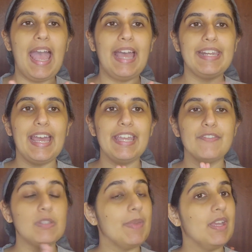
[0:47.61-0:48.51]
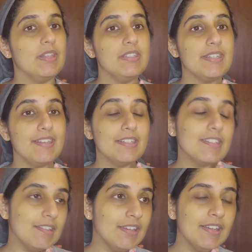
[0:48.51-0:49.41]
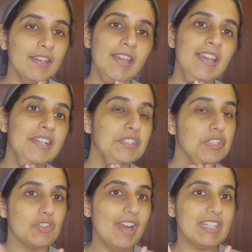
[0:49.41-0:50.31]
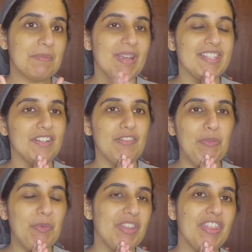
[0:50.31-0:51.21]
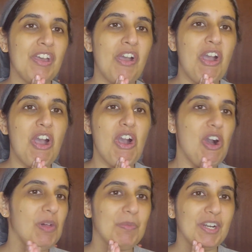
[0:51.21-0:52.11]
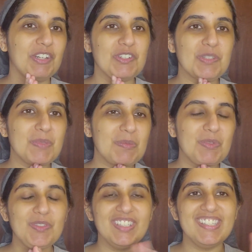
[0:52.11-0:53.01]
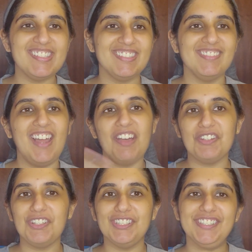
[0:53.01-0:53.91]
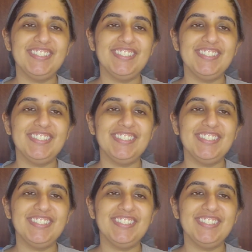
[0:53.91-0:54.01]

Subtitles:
and I have spent it distracting myself with Hallmark Christmas movies and other